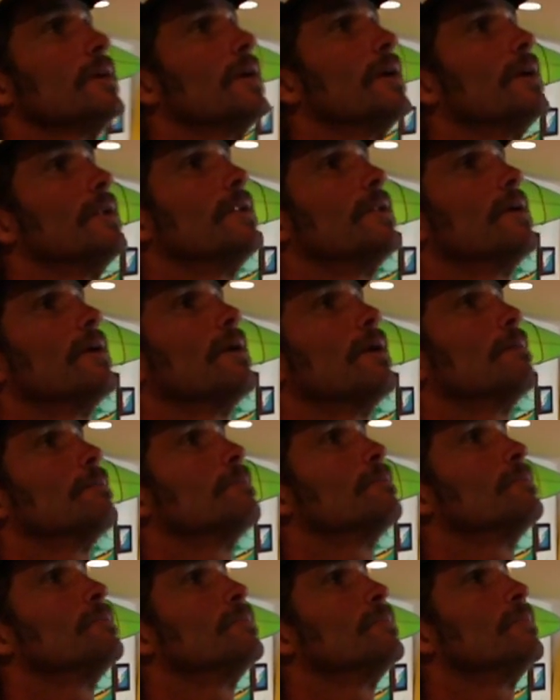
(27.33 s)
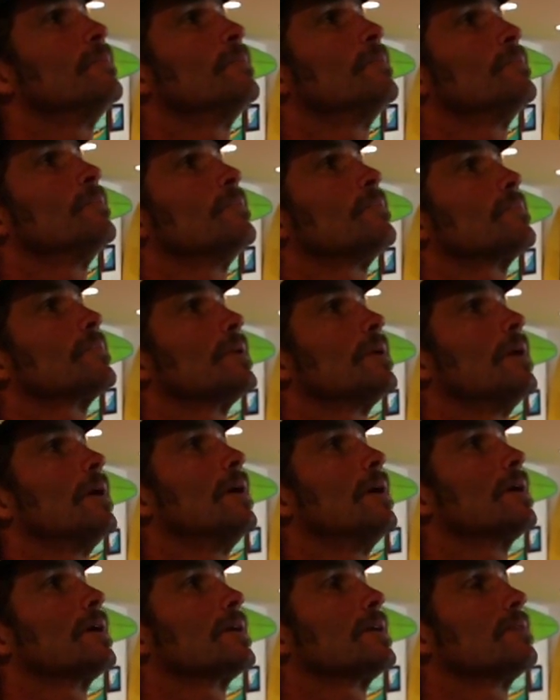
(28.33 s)
and
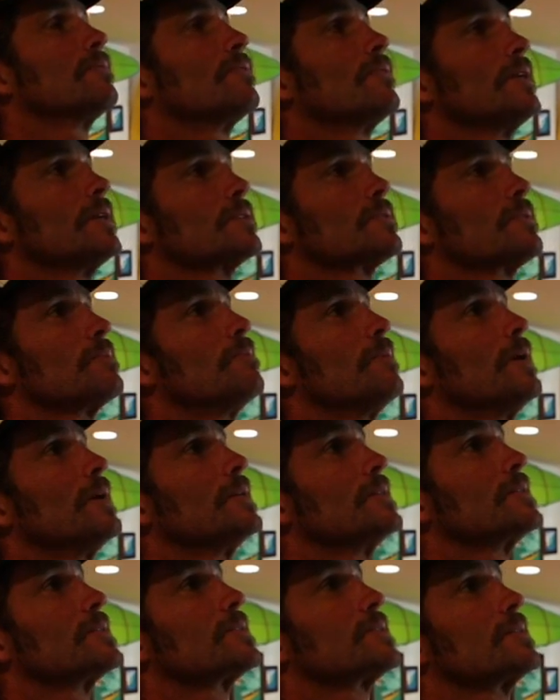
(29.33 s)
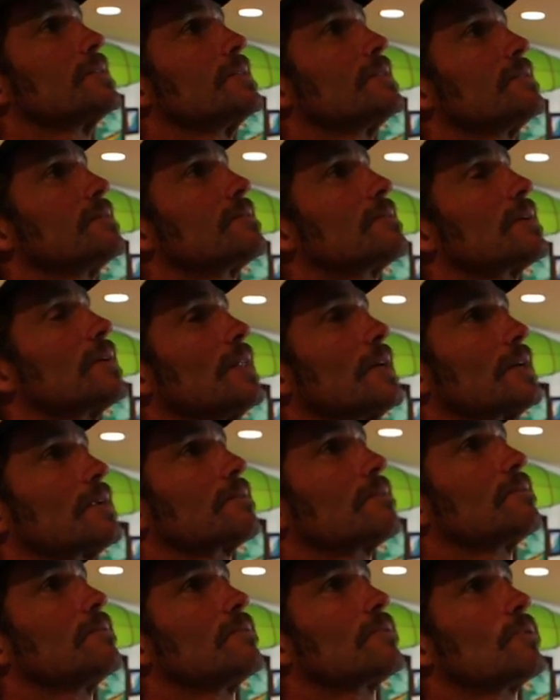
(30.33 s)
good friends with Buttons and
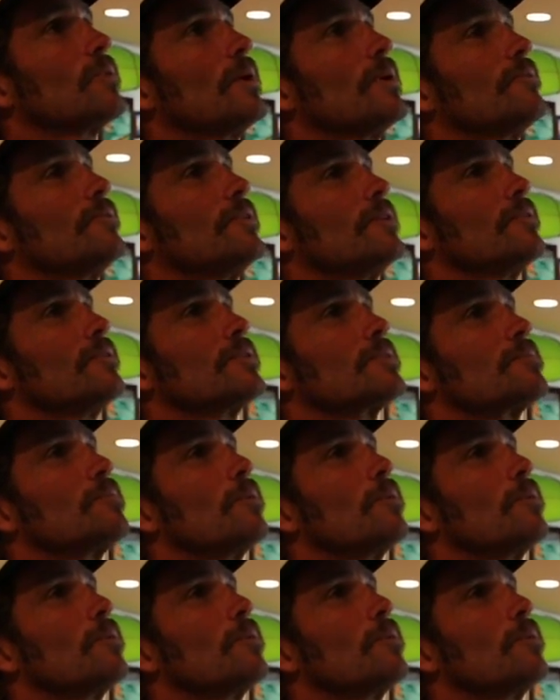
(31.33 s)
collect quite a few of his